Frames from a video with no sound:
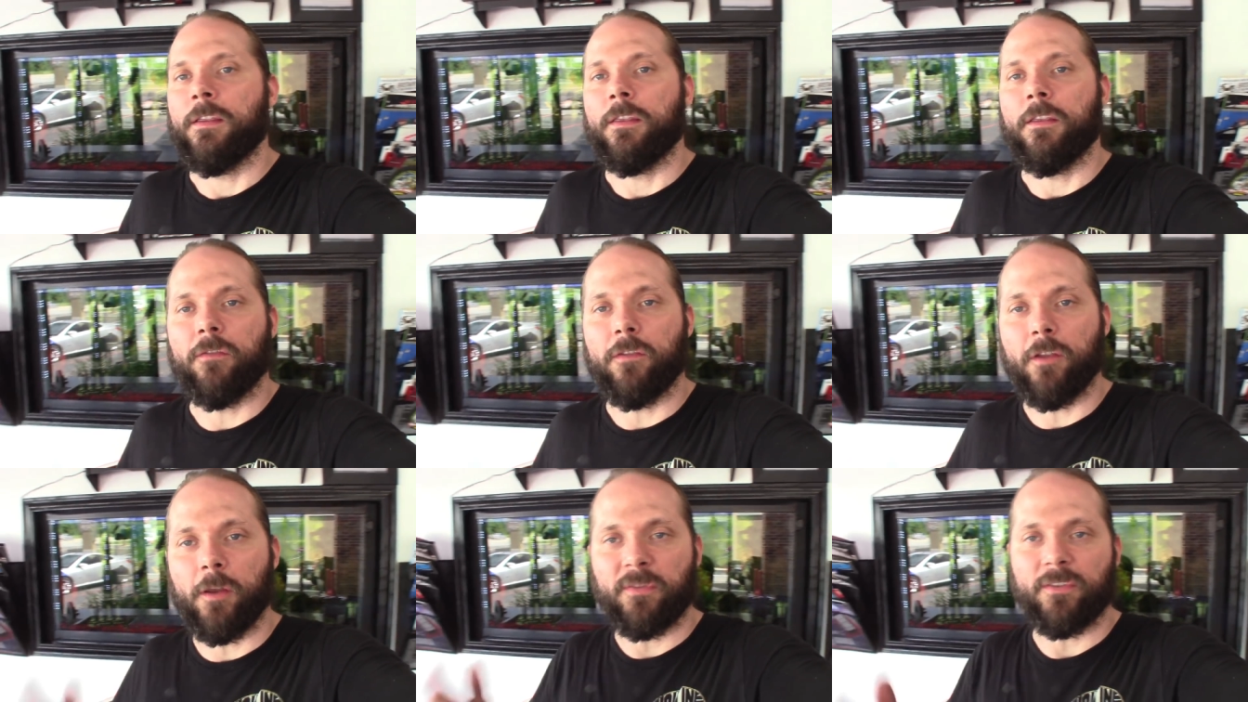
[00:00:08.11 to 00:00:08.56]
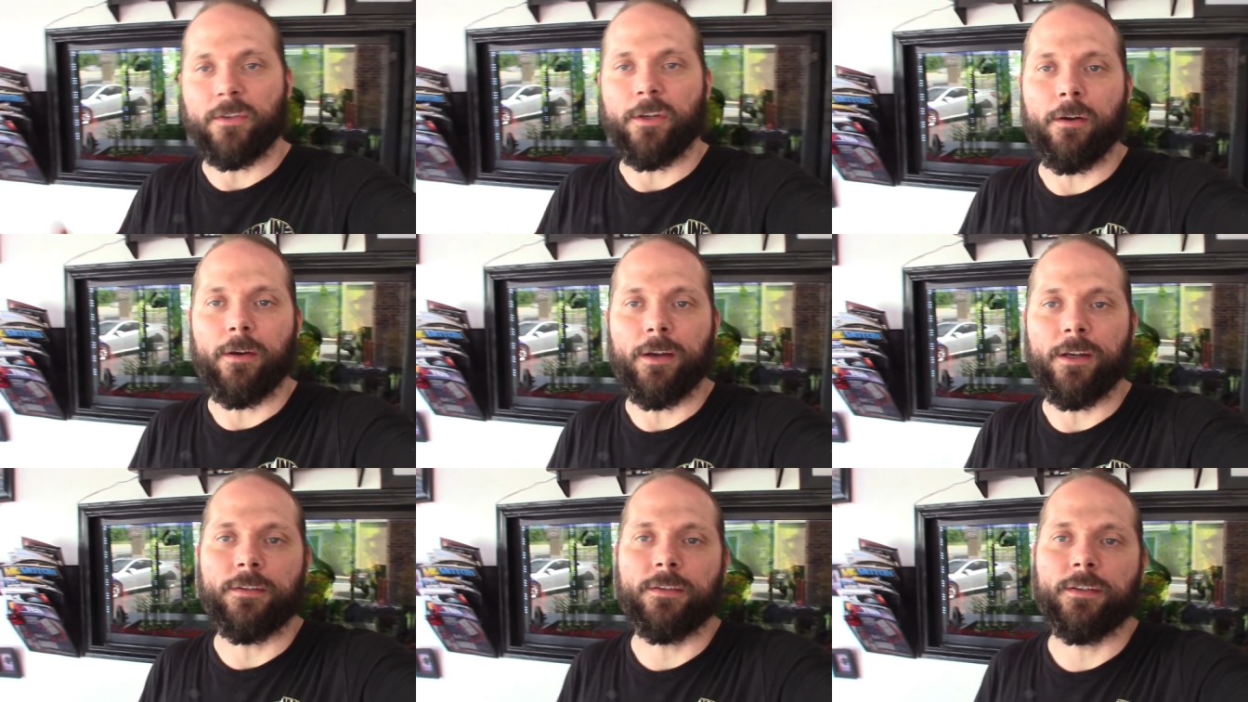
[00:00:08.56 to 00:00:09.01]
The flip
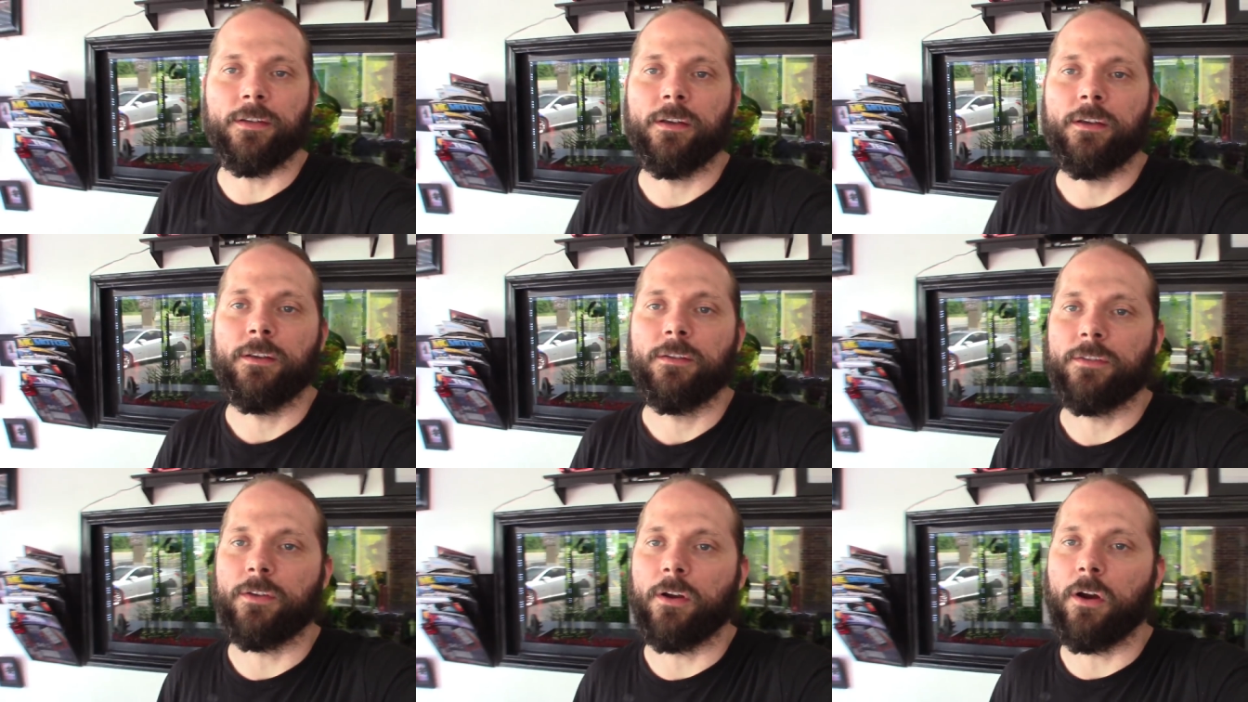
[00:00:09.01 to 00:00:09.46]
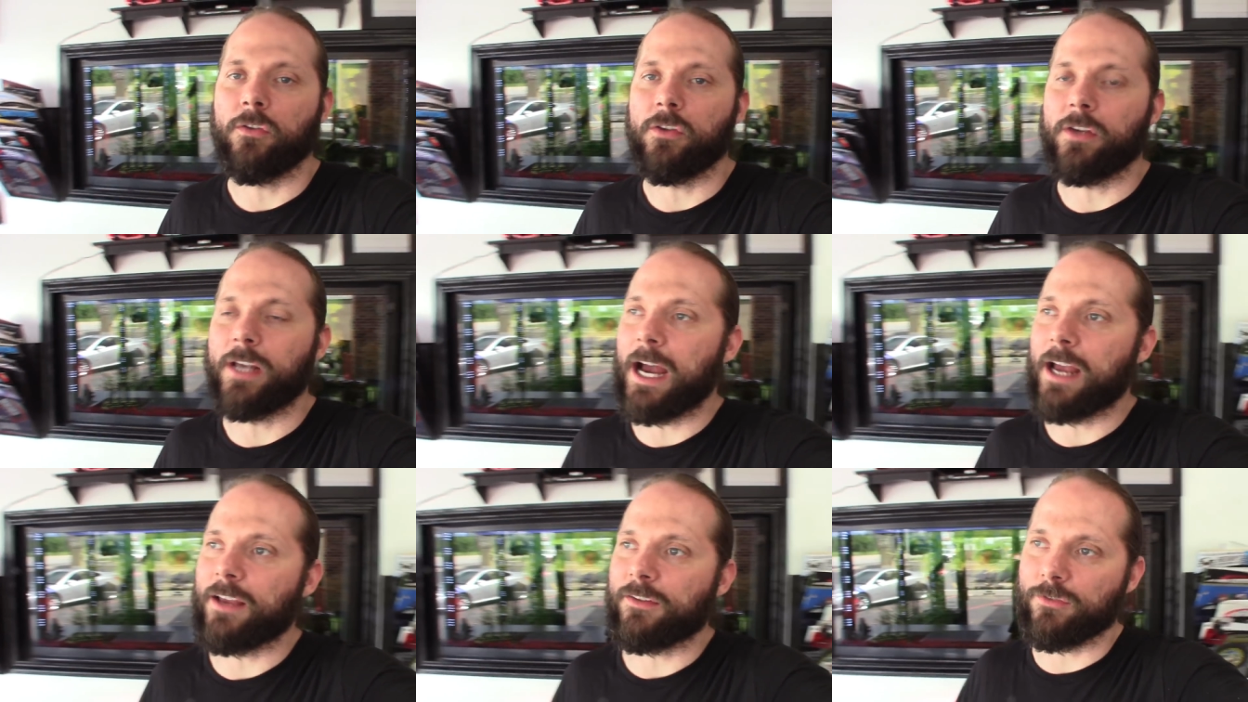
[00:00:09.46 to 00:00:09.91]
series. So, you
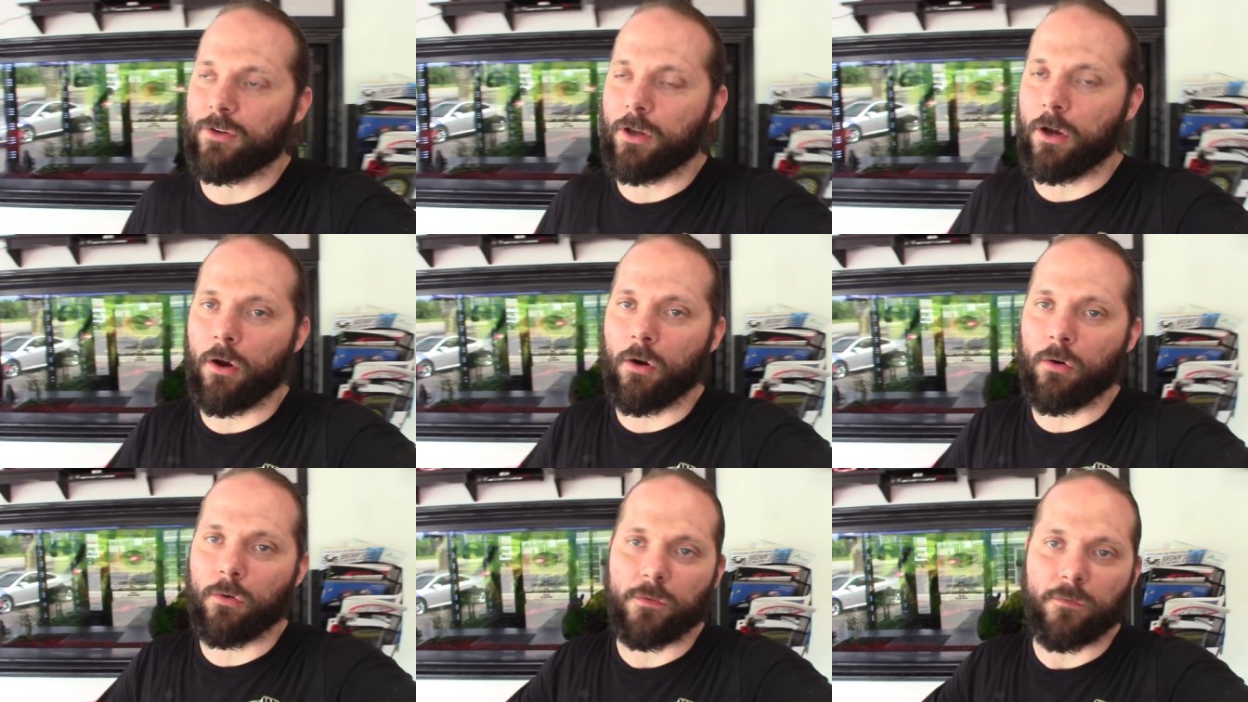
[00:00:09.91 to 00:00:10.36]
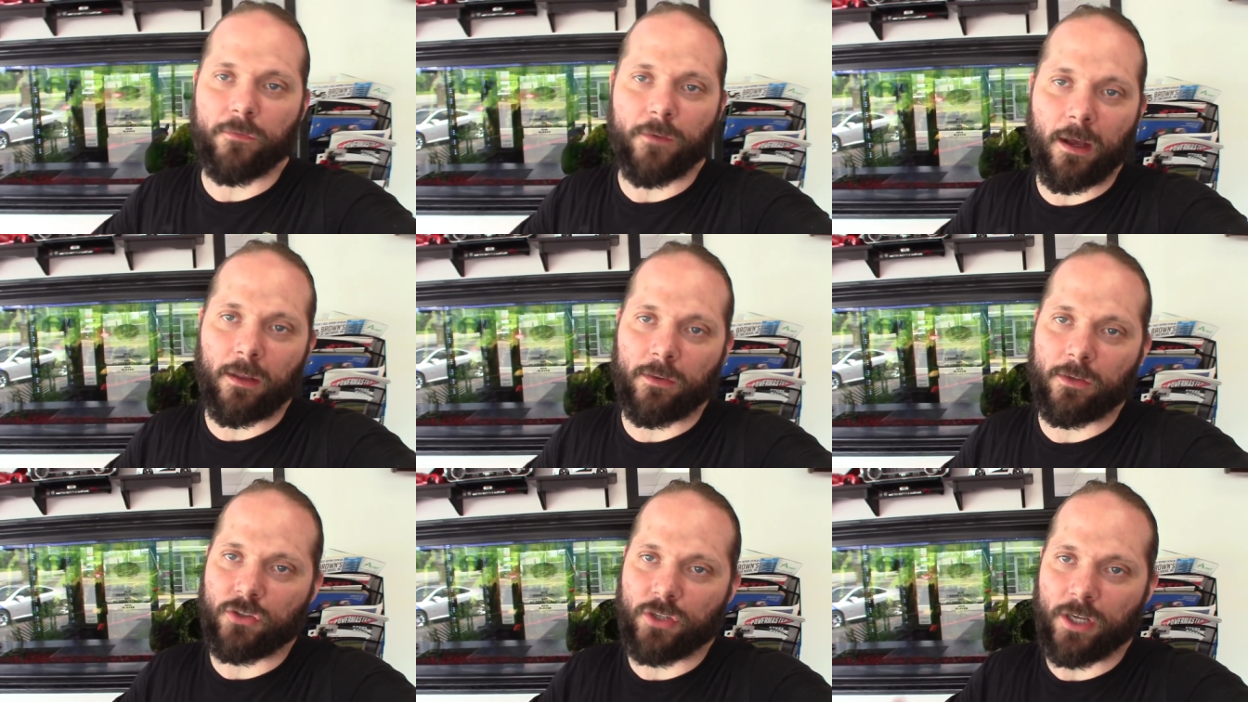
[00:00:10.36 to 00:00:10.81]
guys know, if you
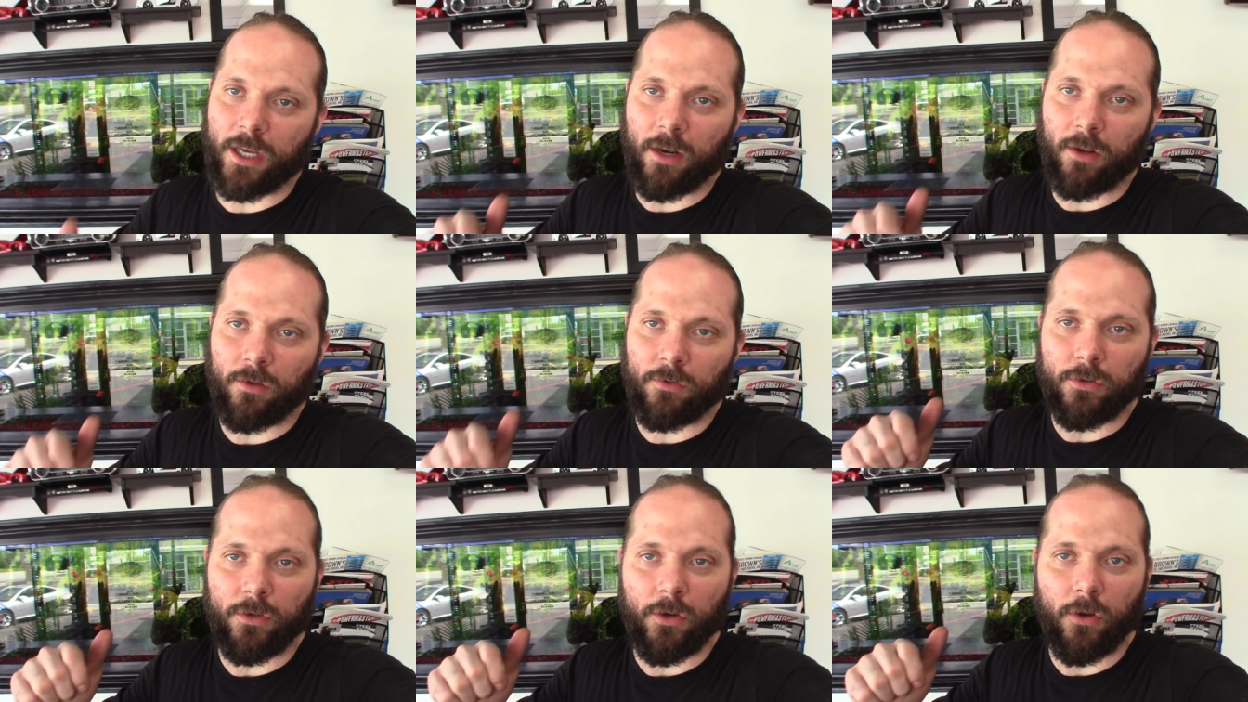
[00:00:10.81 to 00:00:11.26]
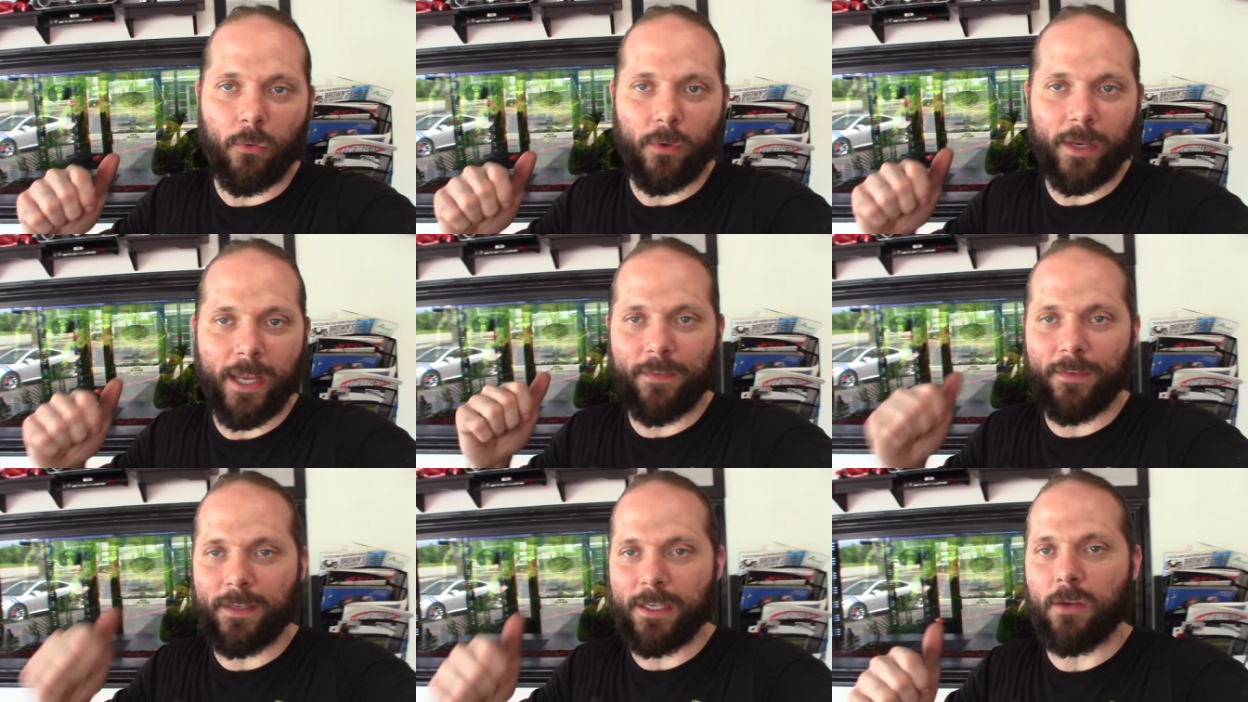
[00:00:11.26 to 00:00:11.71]
follow the channel, you know
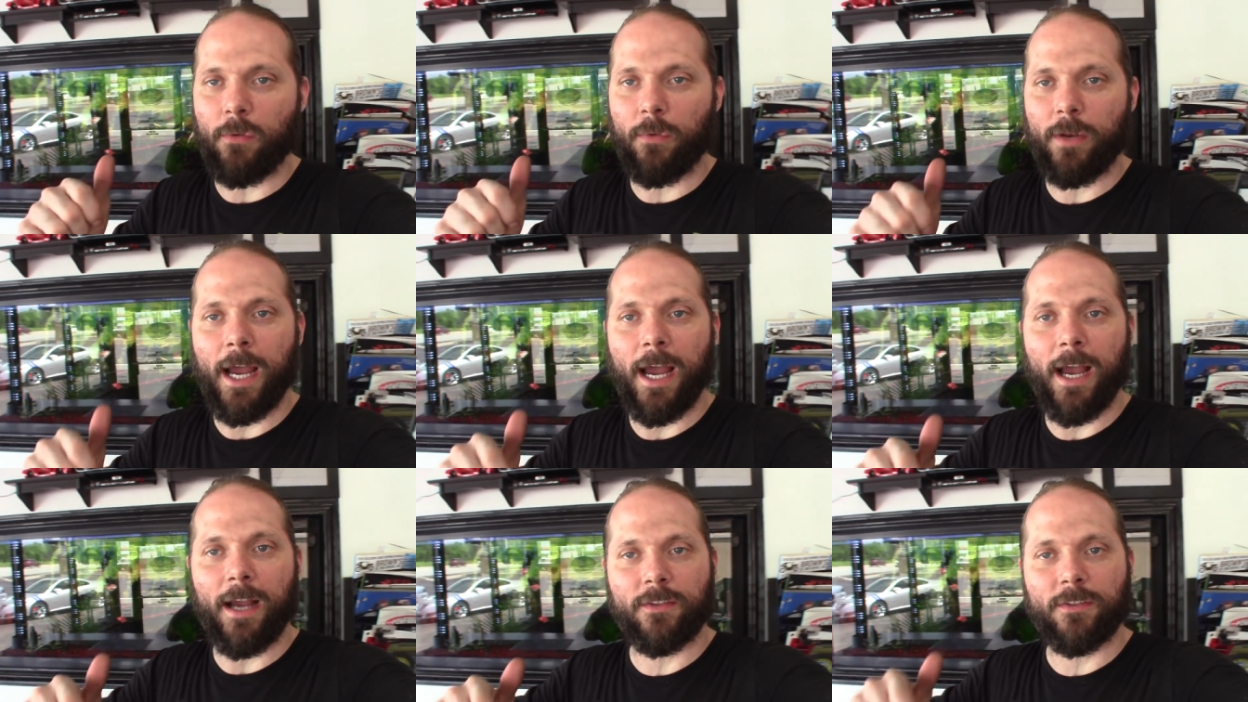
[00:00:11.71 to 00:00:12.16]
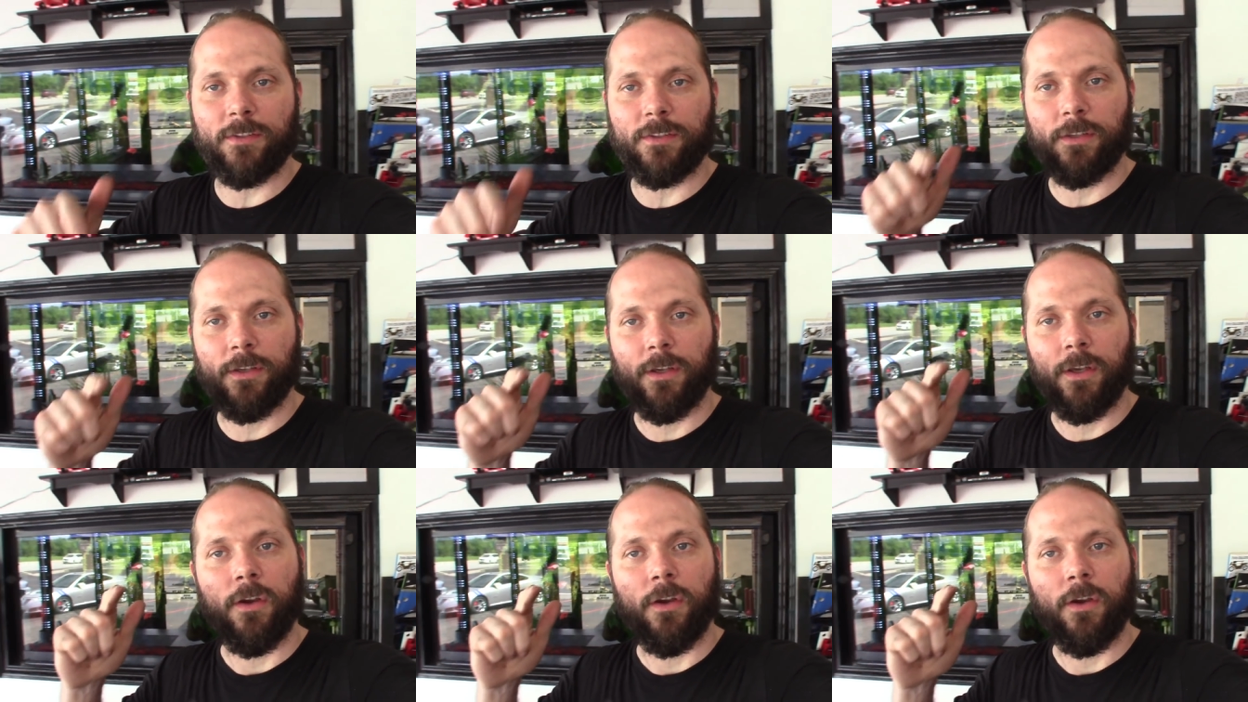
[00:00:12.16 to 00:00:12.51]
we had the Equinox.